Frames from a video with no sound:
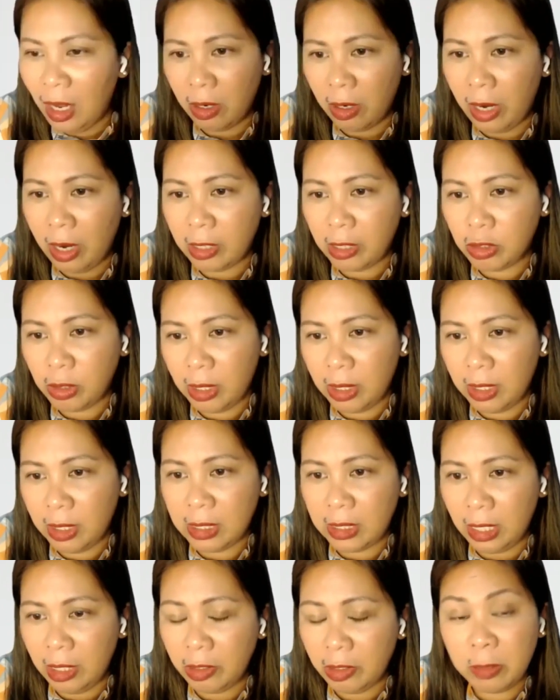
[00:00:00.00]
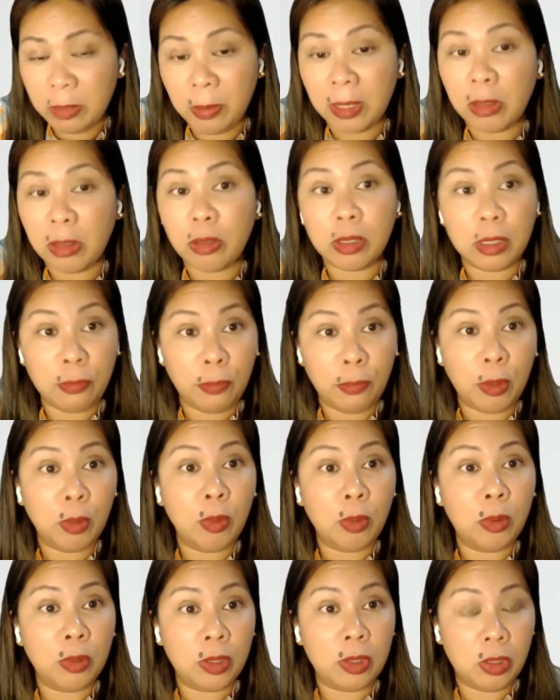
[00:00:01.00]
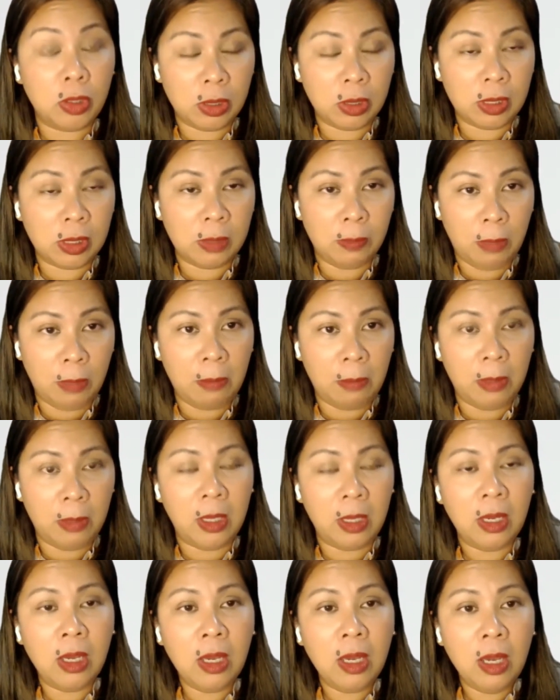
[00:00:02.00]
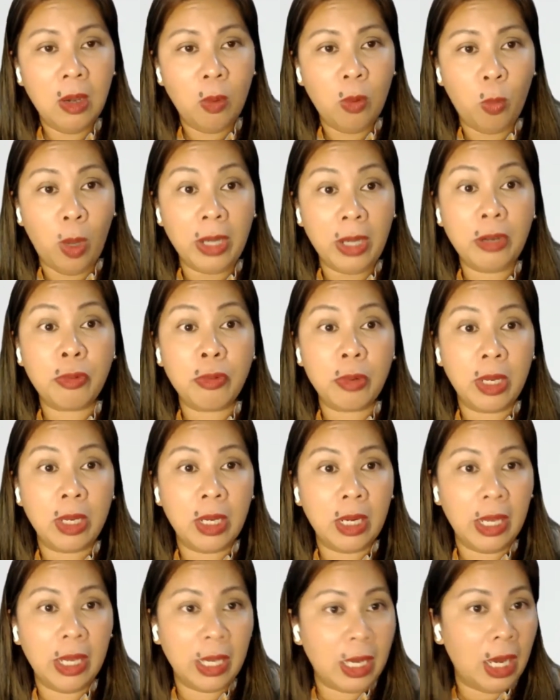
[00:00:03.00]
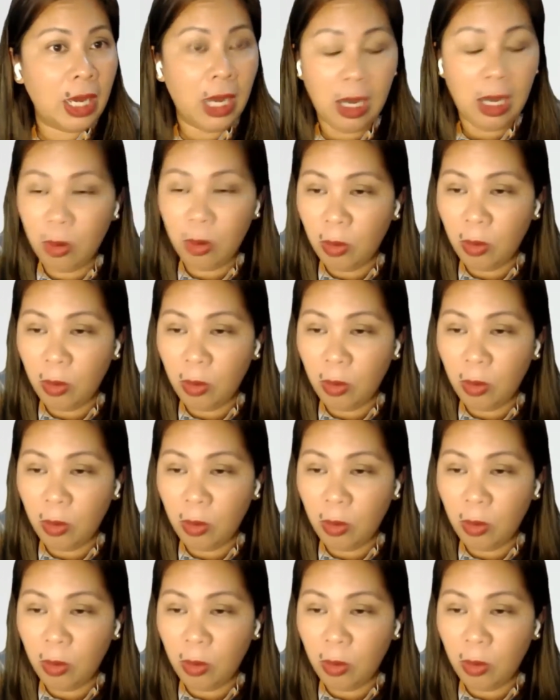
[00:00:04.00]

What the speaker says: actually sellers, but there's few who's just maybe wondering like how